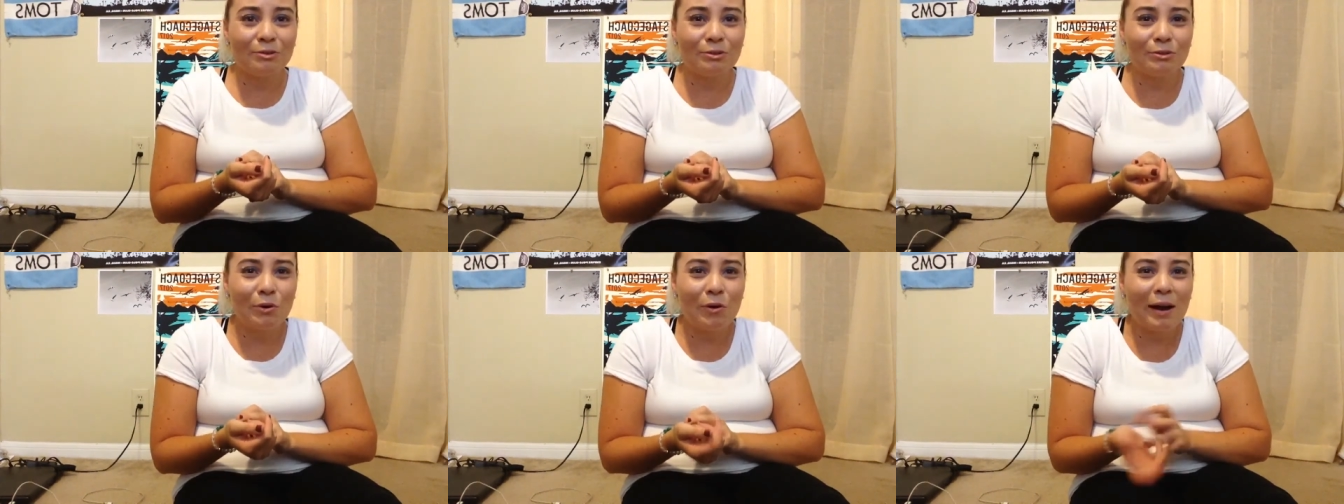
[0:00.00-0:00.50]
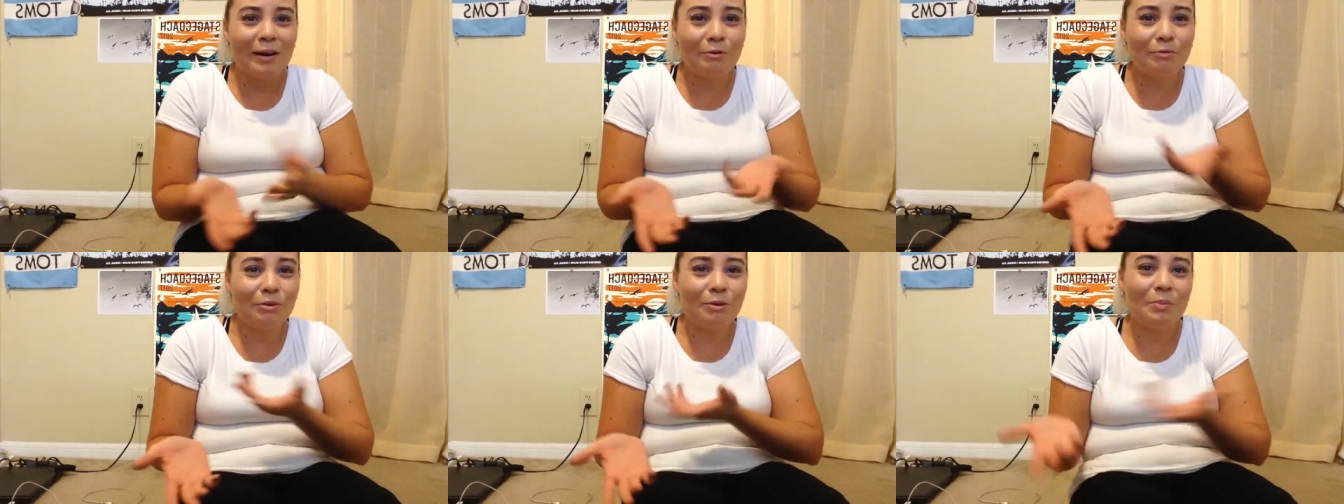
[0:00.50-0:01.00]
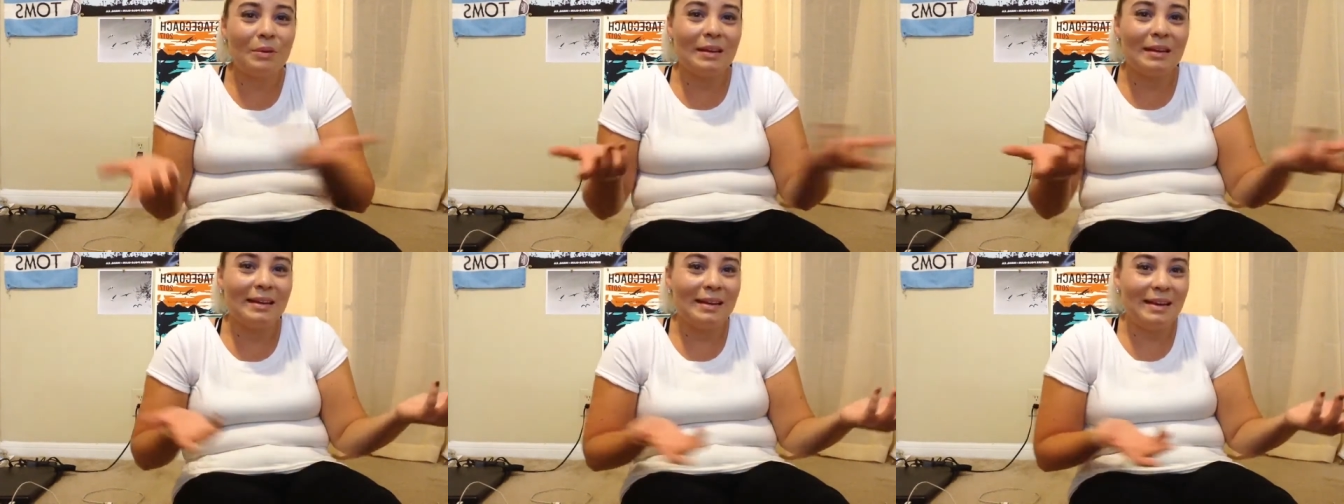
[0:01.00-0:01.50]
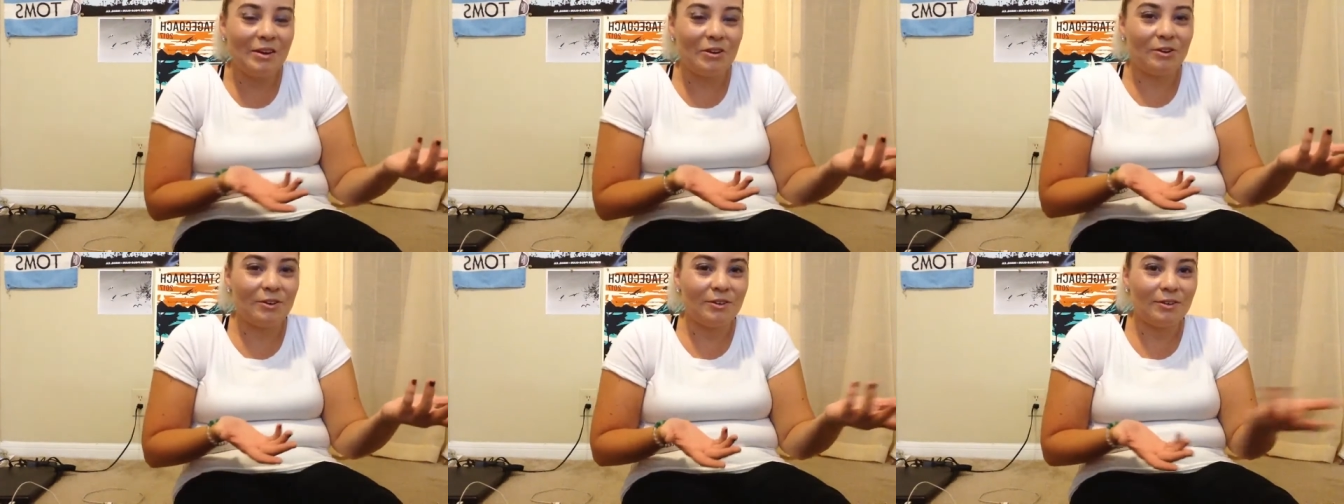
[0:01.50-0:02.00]
so I don't want to be
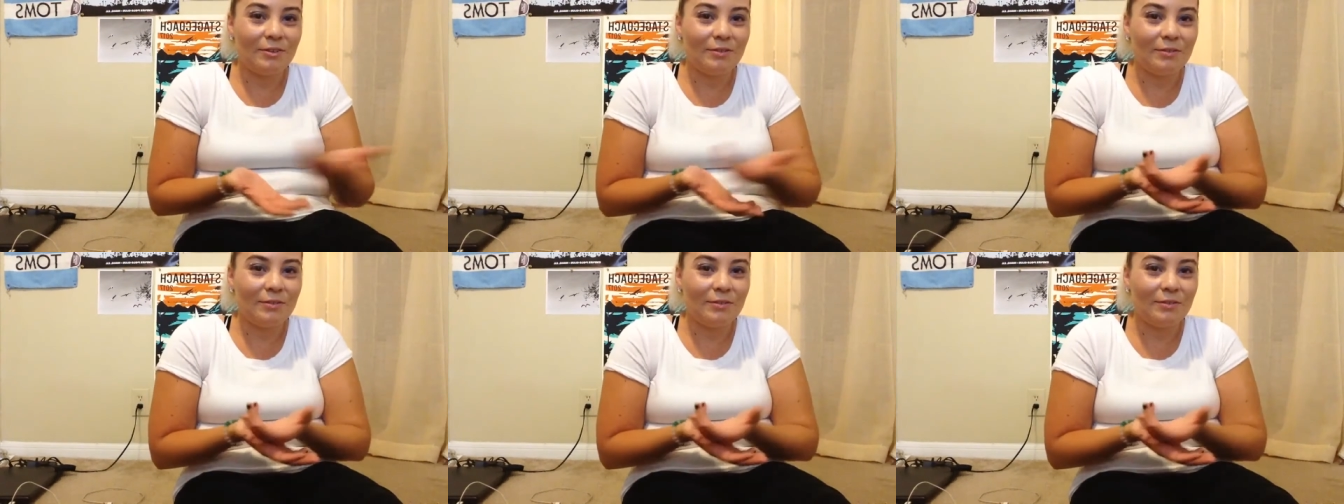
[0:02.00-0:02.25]
here,